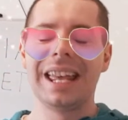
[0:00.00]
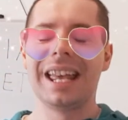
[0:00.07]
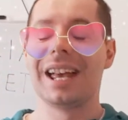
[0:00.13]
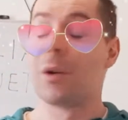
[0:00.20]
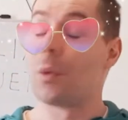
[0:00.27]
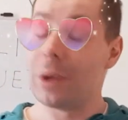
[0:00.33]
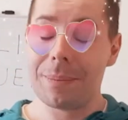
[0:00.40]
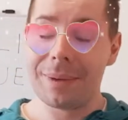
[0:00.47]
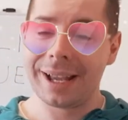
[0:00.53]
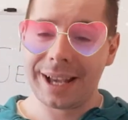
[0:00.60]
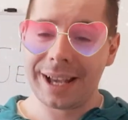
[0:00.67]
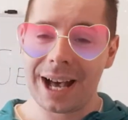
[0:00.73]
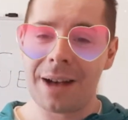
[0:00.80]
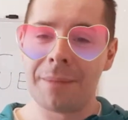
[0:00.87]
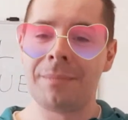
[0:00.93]
We
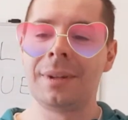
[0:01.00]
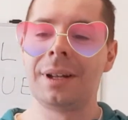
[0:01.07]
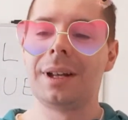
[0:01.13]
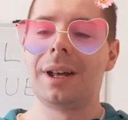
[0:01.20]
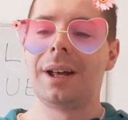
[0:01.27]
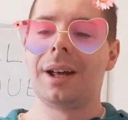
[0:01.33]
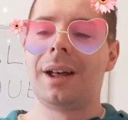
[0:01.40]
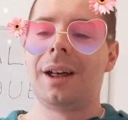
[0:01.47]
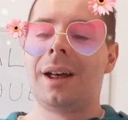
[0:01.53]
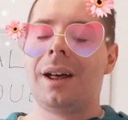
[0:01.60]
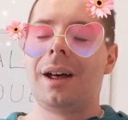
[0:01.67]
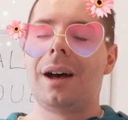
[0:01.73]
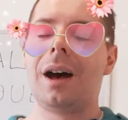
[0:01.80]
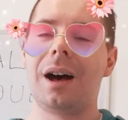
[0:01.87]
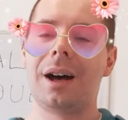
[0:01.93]
become
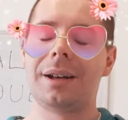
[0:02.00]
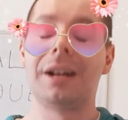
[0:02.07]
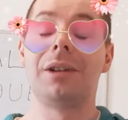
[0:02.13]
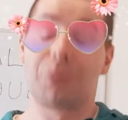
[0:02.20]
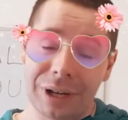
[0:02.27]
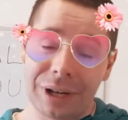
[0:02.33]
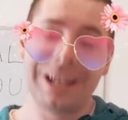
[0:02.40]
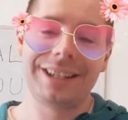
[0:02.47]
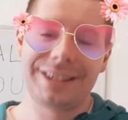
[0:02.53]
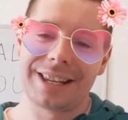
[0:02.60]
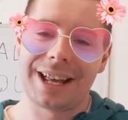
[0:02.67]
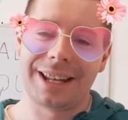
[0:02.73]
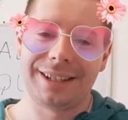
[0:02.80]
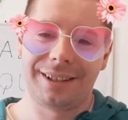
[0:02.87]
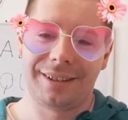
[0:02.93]
really
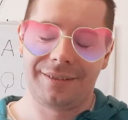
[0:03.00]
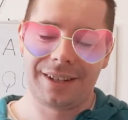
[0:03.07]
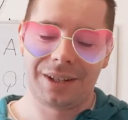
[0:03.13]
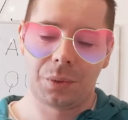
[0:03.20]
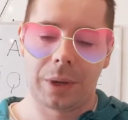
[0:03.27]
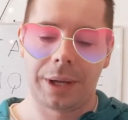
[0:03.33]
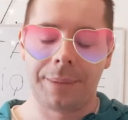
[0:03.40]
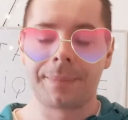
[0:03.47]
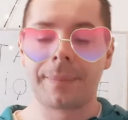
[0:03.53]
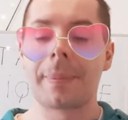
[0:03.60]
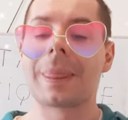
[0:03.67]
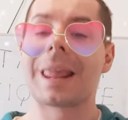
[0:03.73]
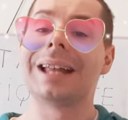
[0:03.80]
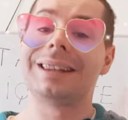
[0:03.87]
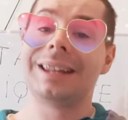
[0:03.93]
Italian in that way.
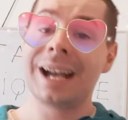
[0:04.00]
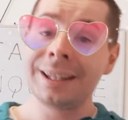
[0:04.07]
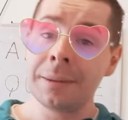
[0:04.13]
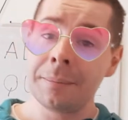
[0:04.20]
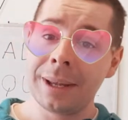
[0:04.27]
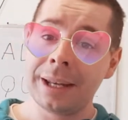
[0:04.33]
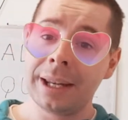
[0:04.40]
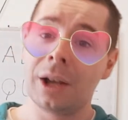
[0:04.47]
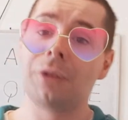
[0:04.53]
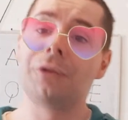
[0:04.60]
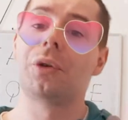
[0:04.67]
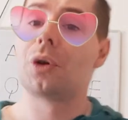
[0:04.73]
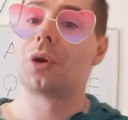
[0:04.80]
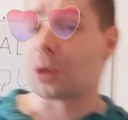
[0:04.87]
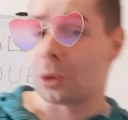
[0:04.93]
The other meaning of
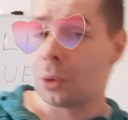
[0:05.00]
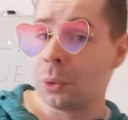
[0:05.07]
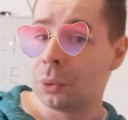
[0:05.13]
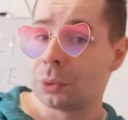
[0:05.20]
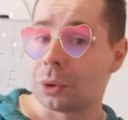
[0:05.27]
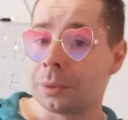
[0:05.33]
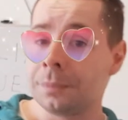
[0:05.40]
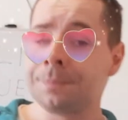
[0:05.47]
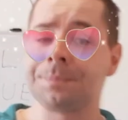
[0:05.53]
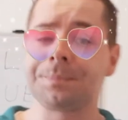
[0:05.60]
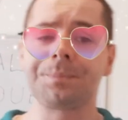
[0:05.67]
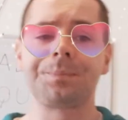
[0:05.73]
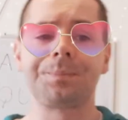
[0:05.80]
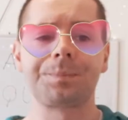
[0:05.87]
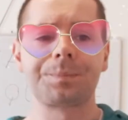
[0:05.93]
cornuto,
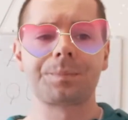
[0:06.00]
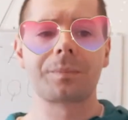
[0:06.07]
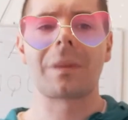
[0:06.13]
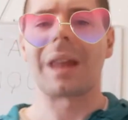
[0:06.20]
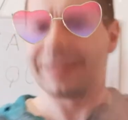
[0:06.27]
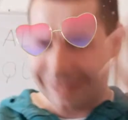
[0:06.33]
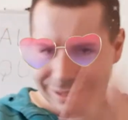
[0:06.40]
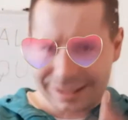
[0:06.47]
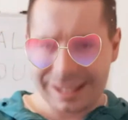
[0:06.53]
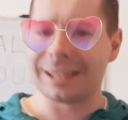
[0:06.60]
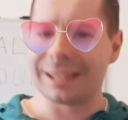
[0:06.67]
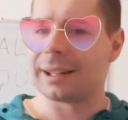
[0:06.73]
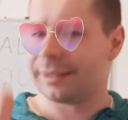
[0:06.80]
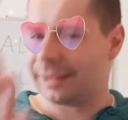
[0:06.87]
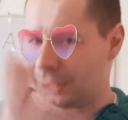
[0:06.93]
and the
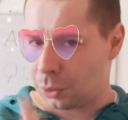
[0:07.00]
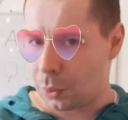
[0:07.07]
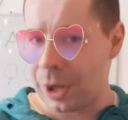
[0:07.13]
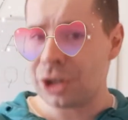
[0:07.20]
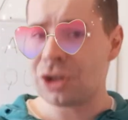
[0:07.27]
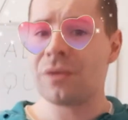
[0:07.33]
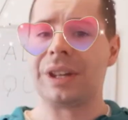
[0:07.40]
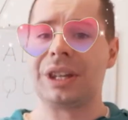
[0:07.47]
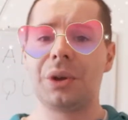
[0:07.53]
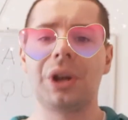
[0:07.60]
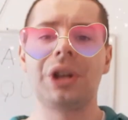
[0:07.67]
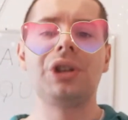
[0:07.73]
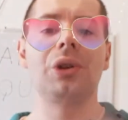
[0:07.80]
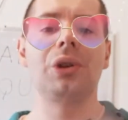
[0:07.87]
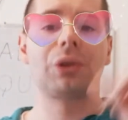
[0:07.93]
other situation that you
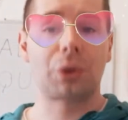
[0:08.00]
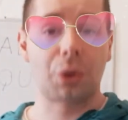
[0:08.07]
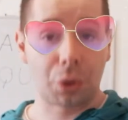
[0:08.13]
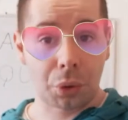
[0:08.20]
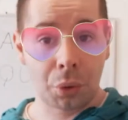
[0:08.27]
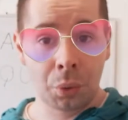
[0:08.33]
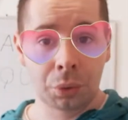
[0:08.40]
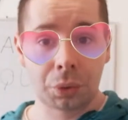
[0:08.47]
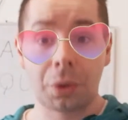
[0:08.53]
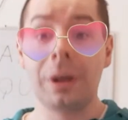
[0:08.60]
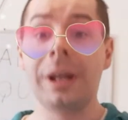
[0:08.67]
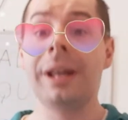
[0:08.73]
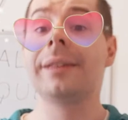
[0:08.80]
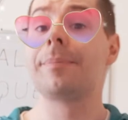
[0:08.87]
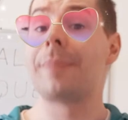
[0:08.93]
can use cornuto,
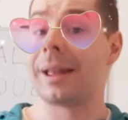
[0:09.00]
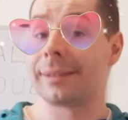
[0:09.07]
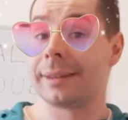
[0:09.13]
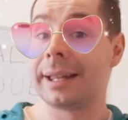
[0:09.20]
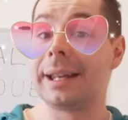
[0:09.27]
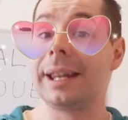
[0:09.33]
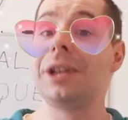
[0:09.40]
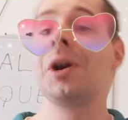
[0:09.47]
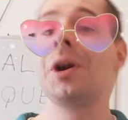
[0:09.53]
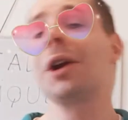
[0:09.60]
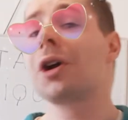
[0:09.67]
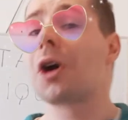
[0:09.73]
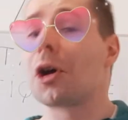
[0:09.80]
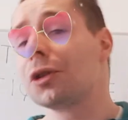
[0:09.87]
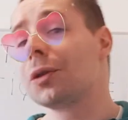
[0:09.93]
is basically you're
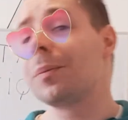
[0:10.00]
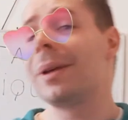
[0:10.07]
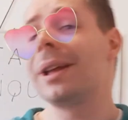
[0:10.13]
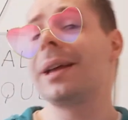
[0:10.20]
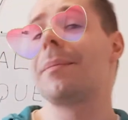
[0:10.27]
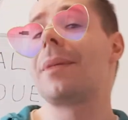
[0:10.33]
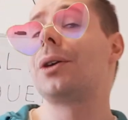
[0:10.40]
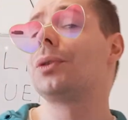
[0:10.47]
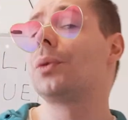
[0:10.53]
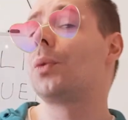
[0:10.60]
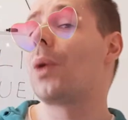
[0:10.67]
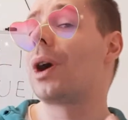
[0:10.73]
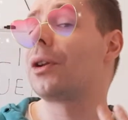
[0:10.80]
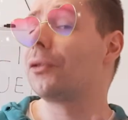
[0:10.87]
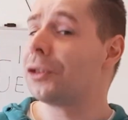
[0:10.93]
gossiping about
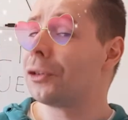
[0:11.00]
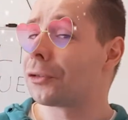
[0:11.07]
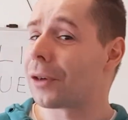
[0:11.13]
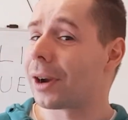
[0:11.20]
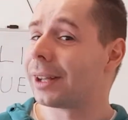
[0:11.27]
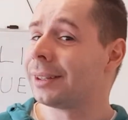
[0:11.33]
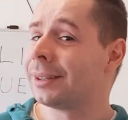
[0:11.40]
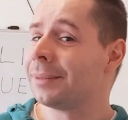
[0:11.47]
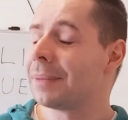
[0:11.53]
one of your friends